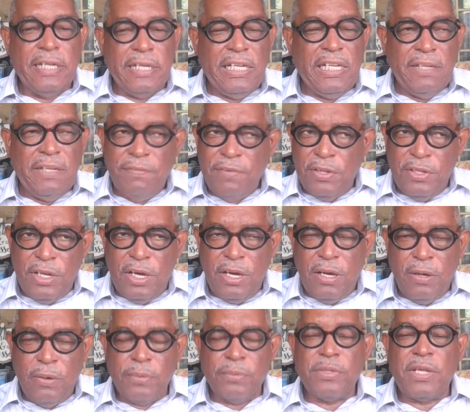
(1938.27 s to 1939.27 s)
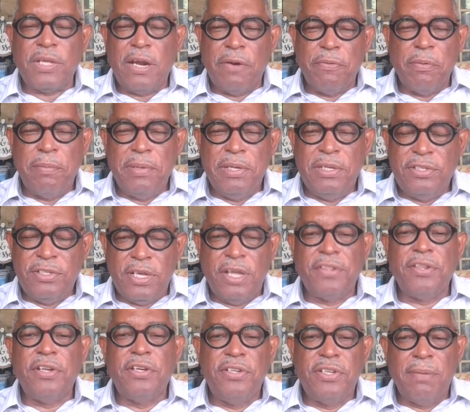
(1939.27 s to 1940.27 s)
even though there will be
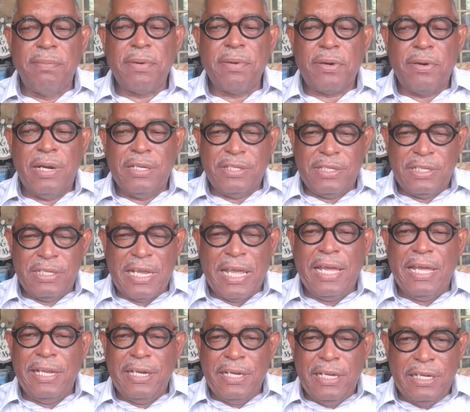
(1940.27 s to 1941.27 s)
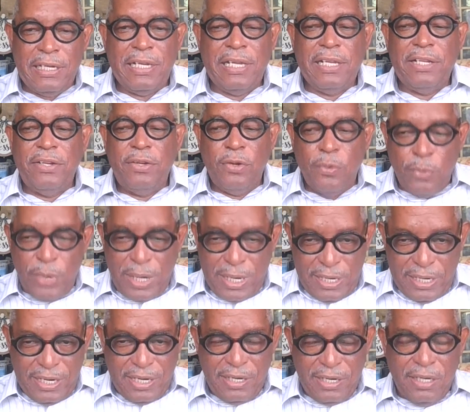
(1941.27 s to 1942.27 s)
Southern Democrats standing in the
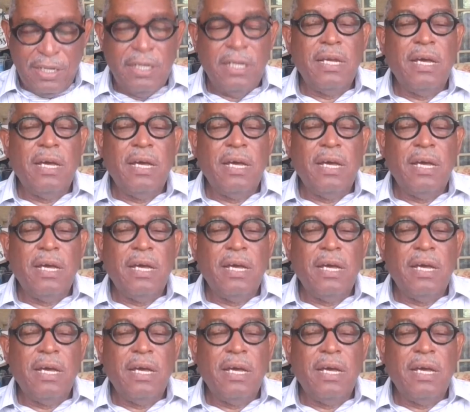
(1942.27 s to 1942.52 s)
way,